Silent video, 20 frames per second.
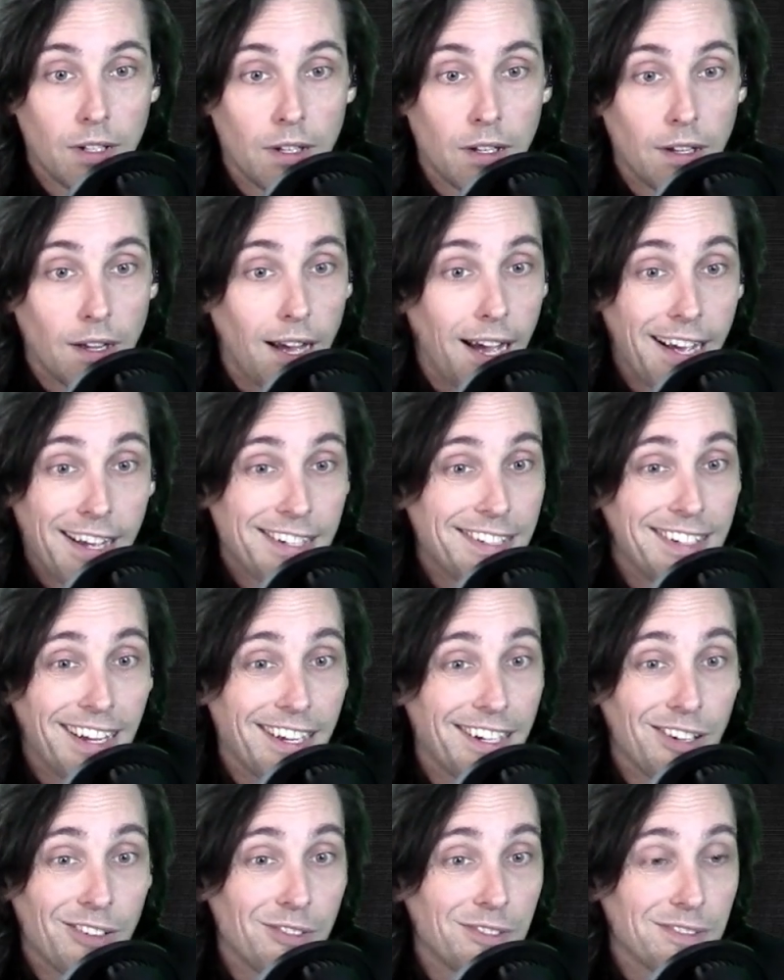I
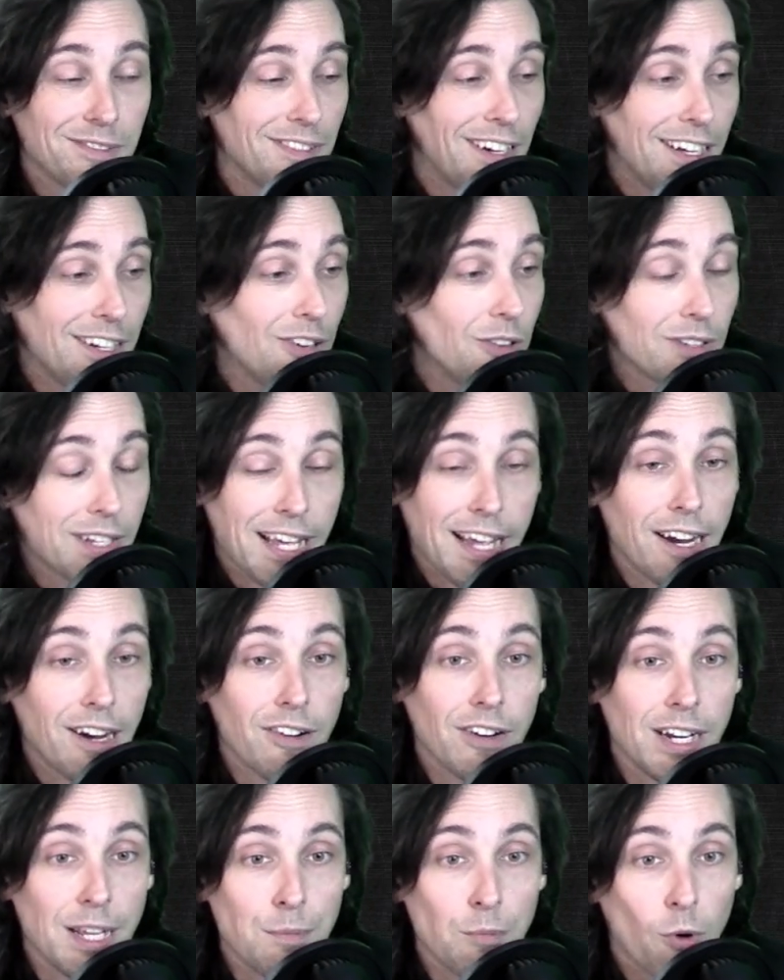don't care
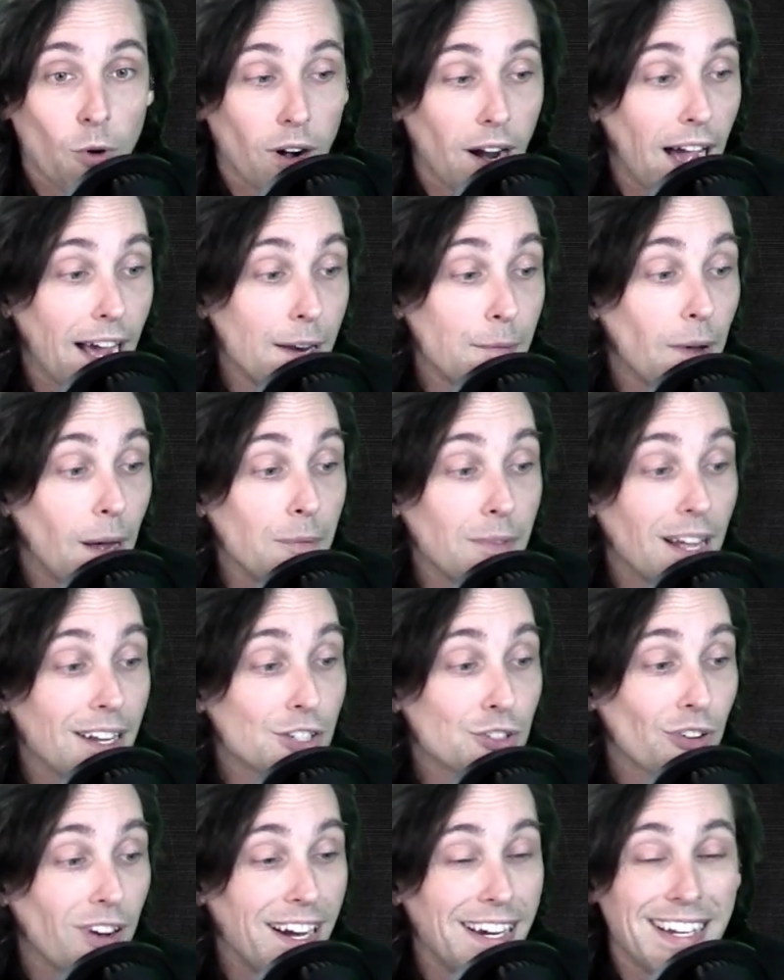anymore. I'm not
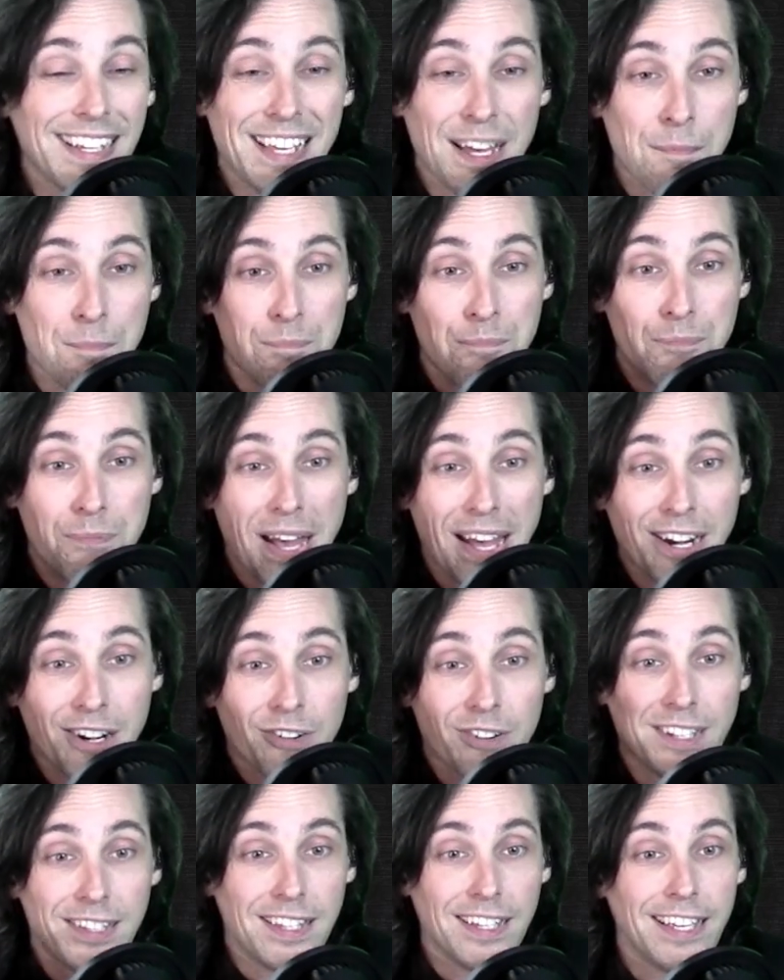trying to get better
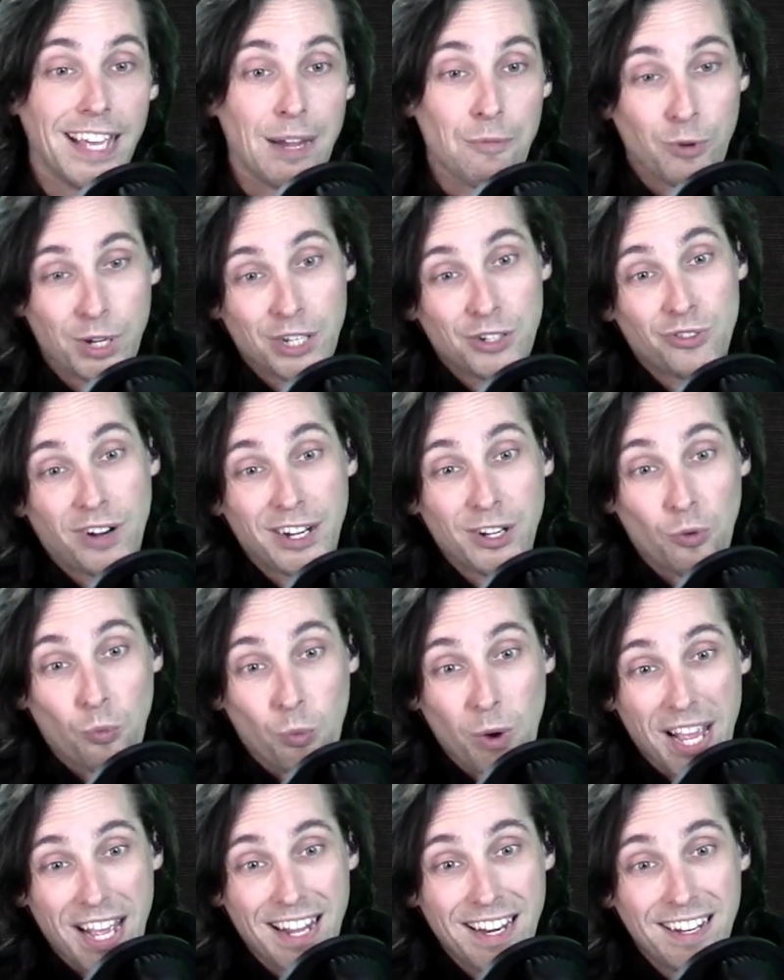at the game. What are you trying to
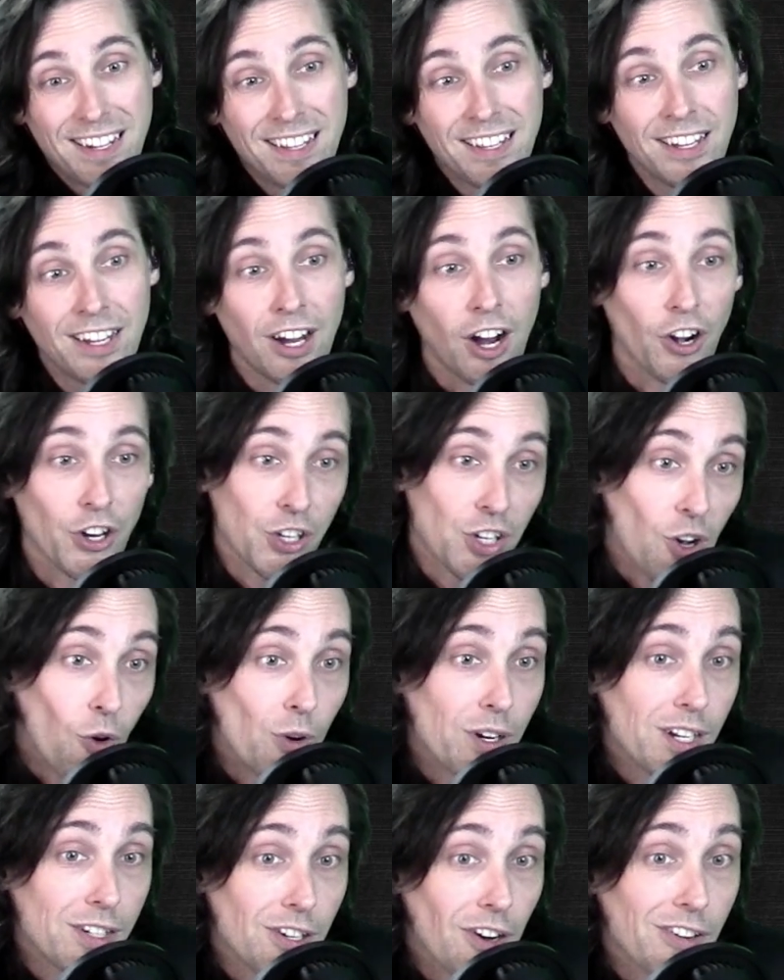win? Are you going
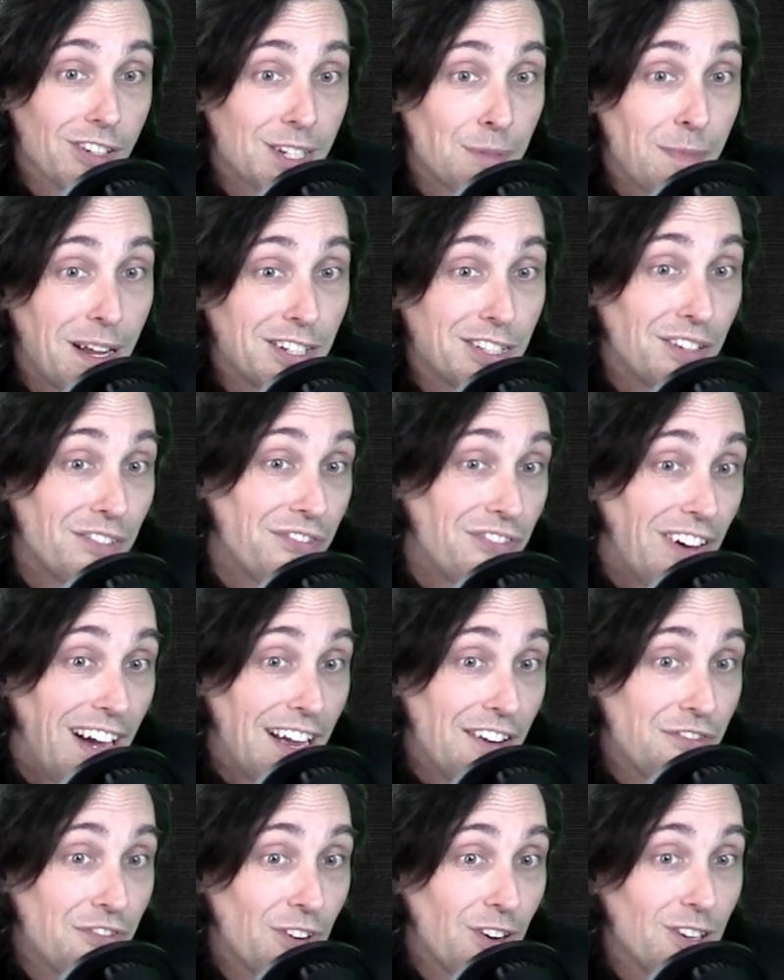to Dark Dimension
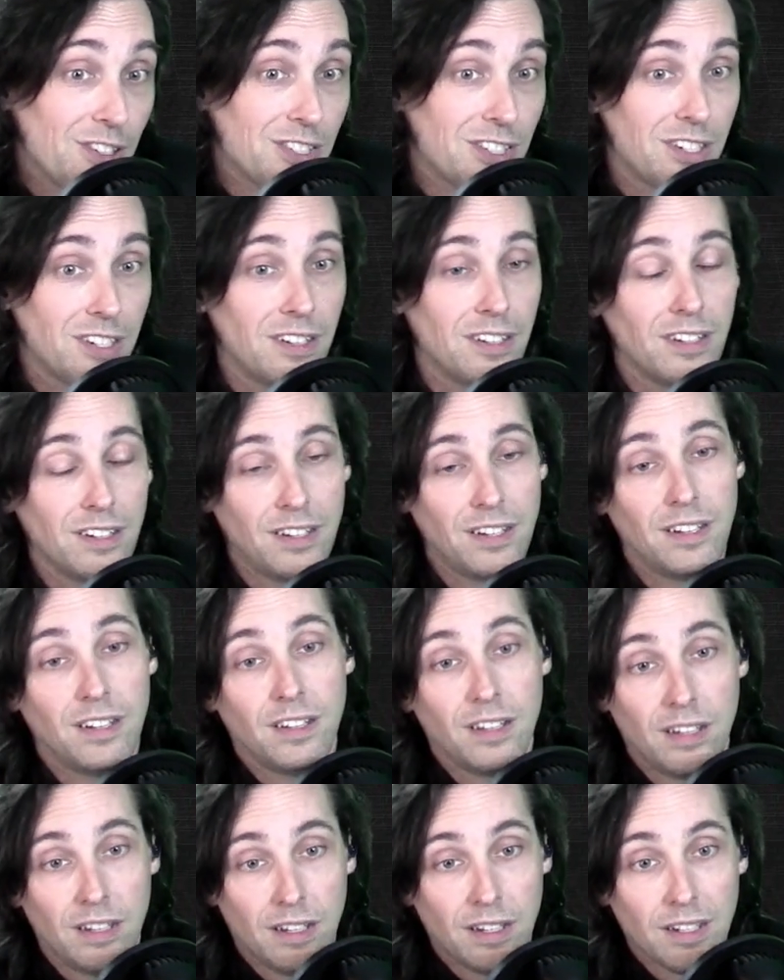5 first?
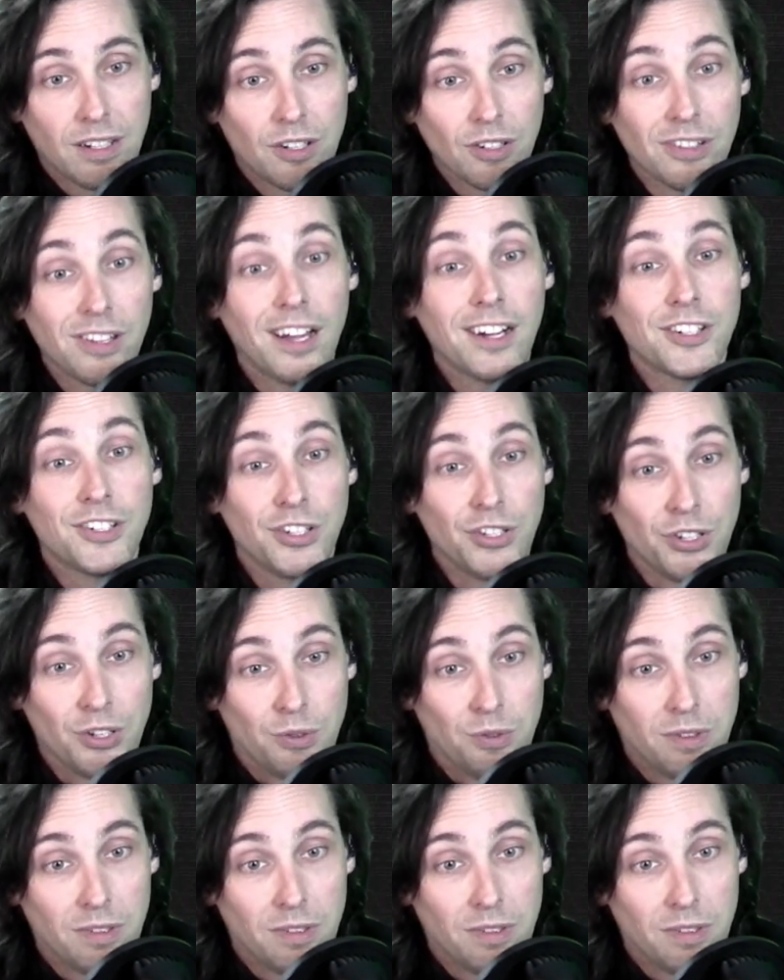Good luck to you.